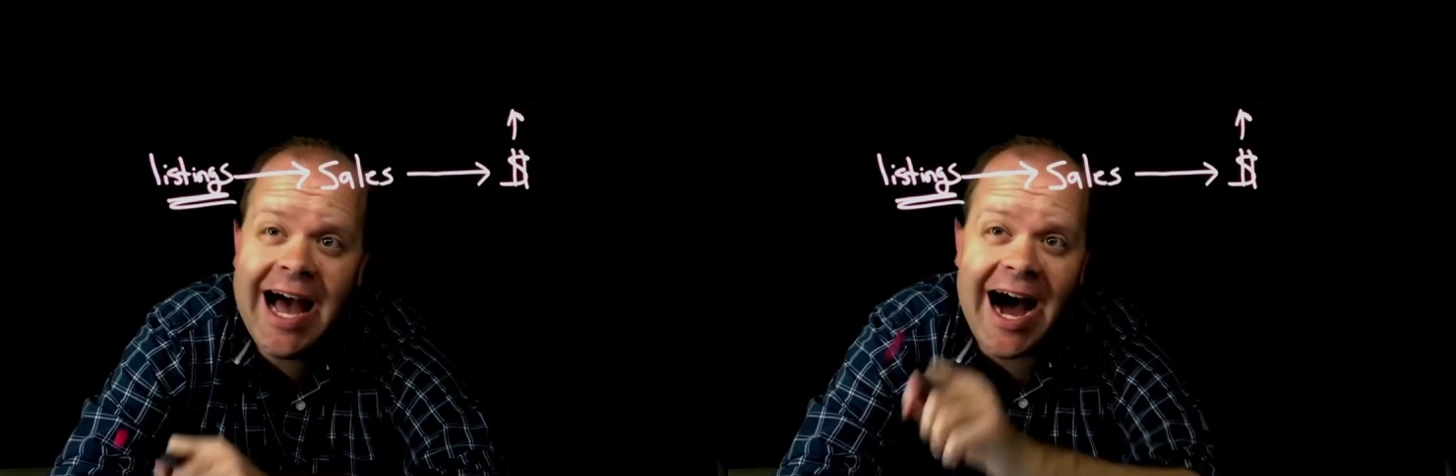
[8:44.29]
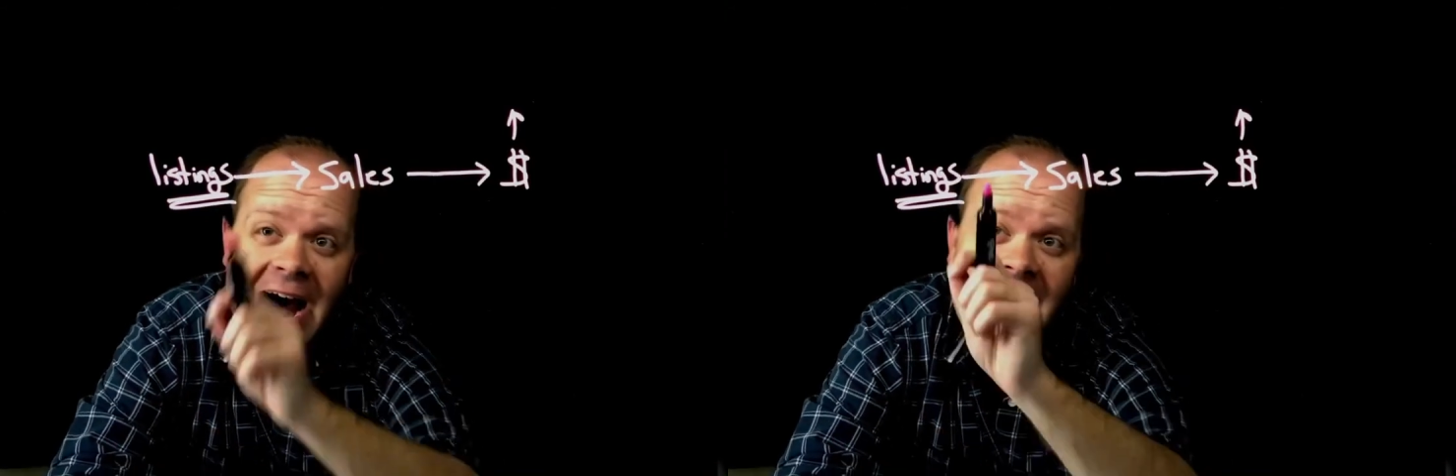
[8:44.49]

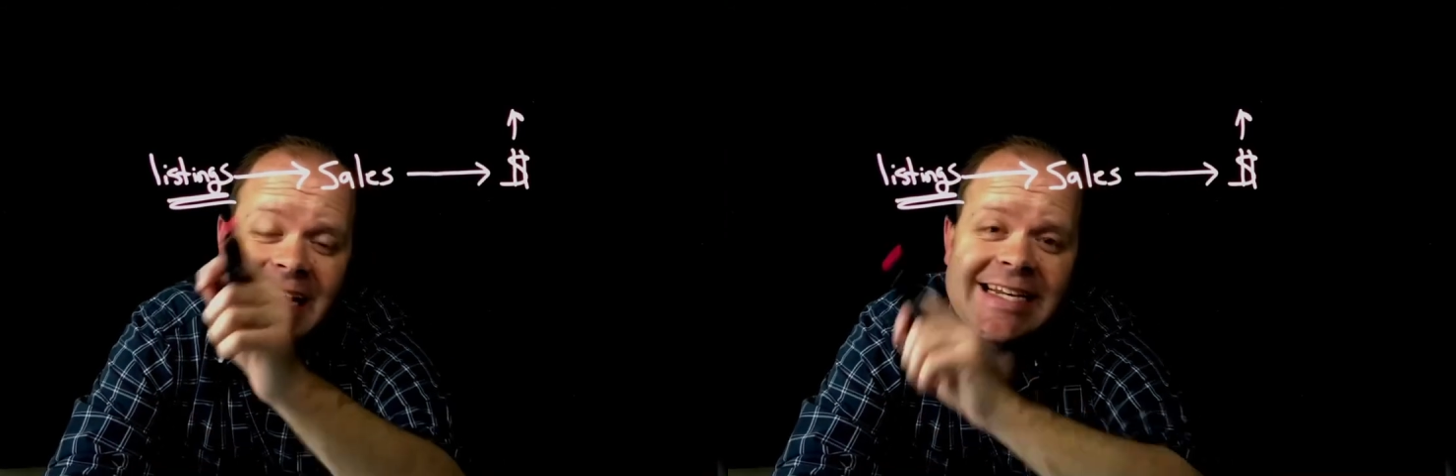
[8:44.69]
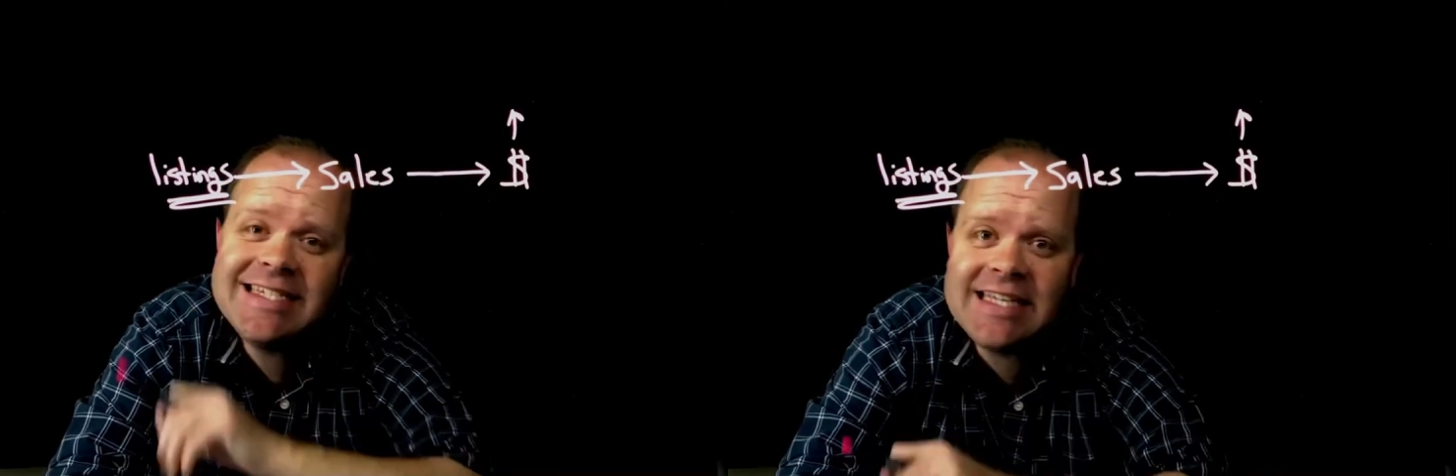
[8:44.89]
I
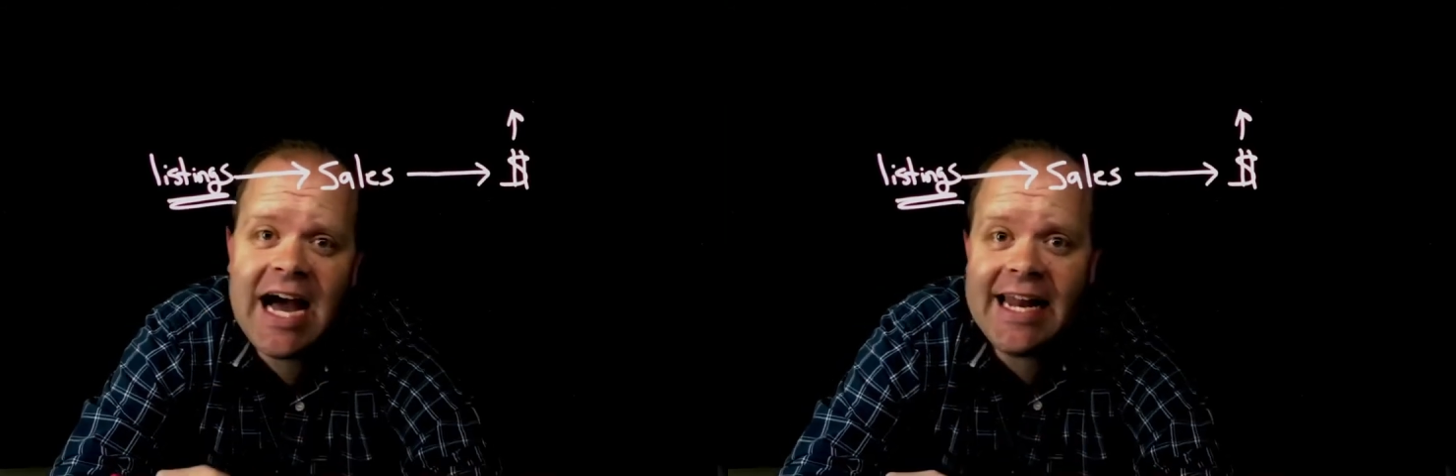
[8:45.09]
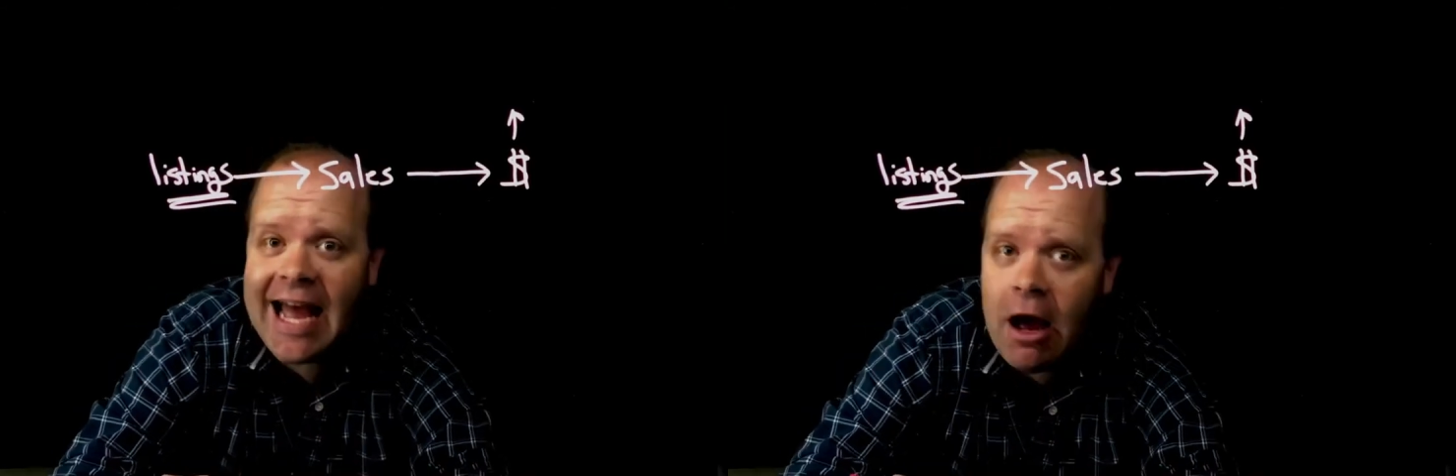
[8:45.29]
can
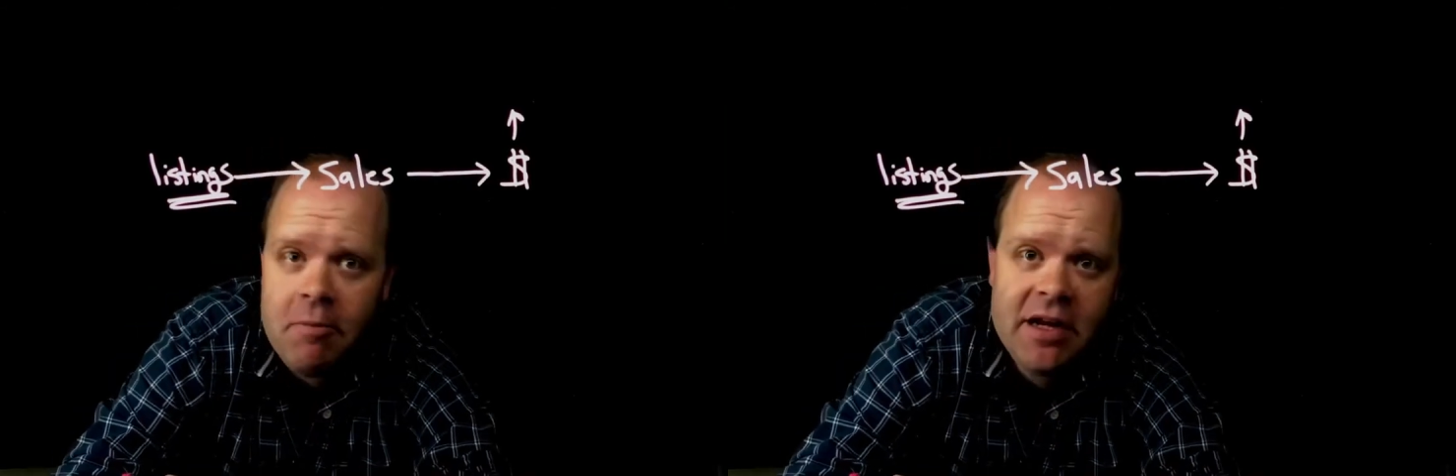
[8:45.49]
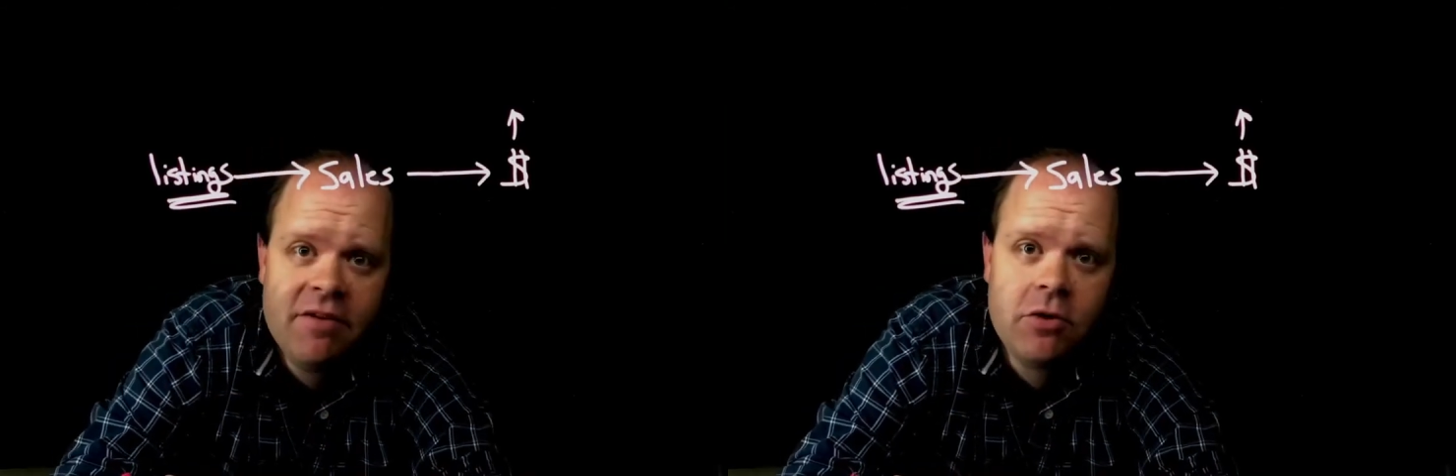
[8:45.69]
decide how
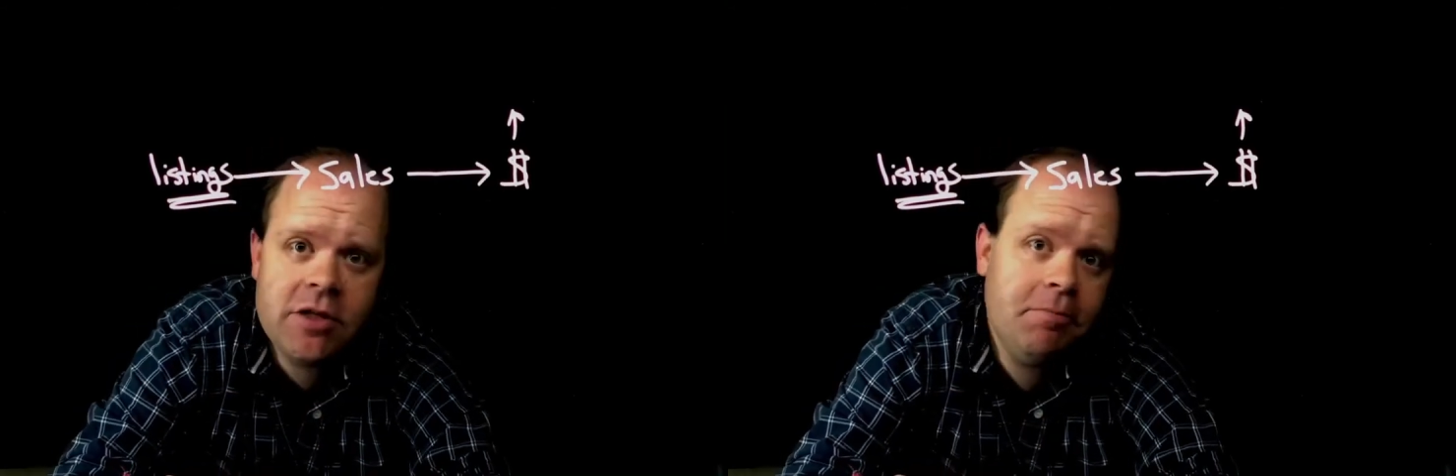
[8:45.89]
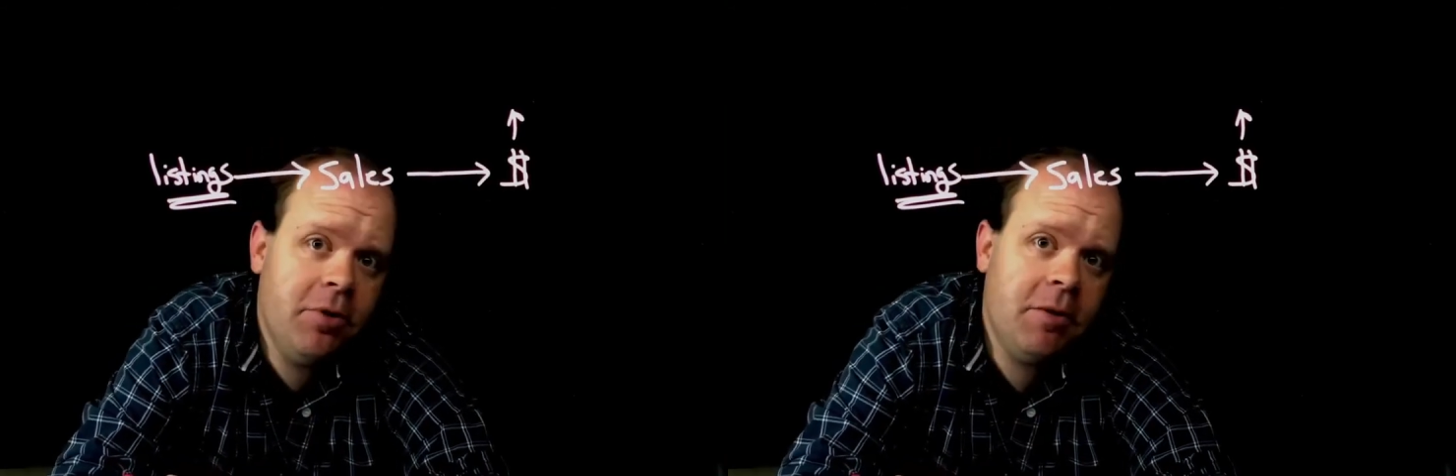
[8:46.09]
many of those I
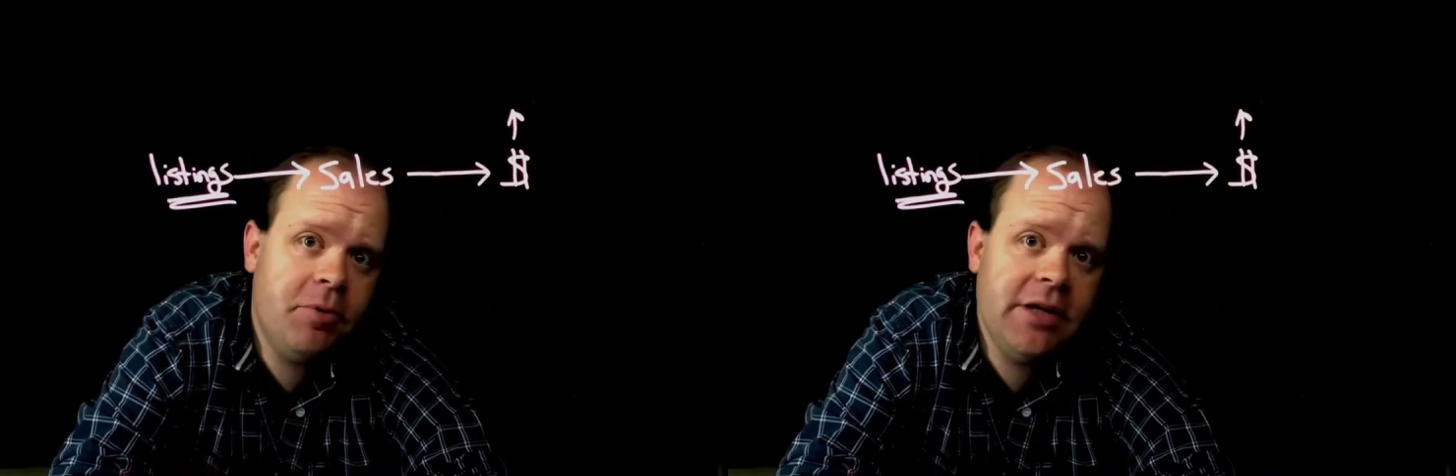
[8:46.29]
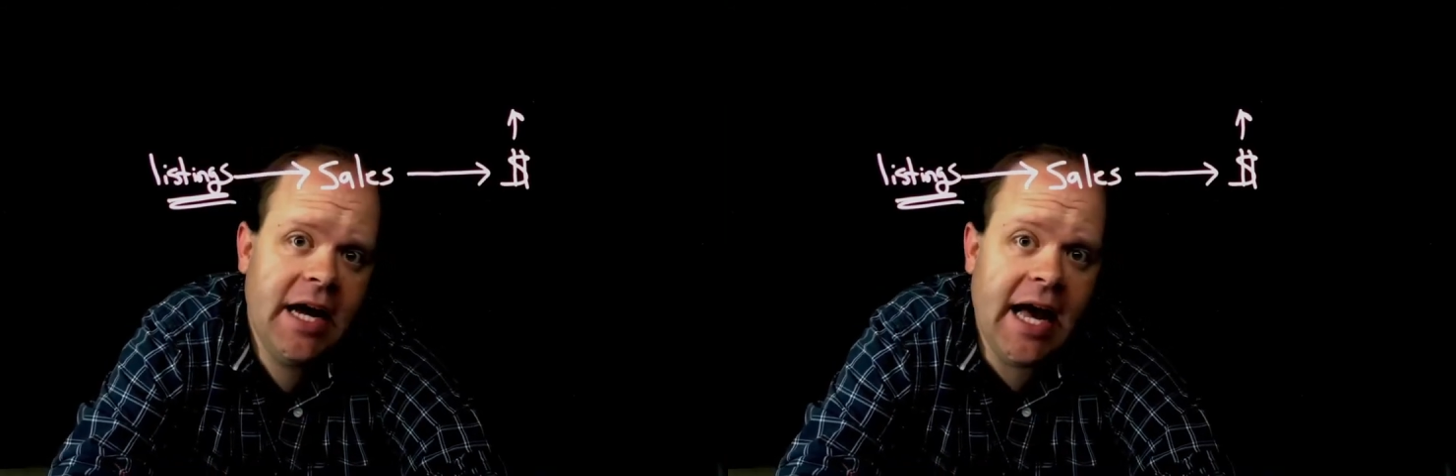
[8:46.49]
put up per day.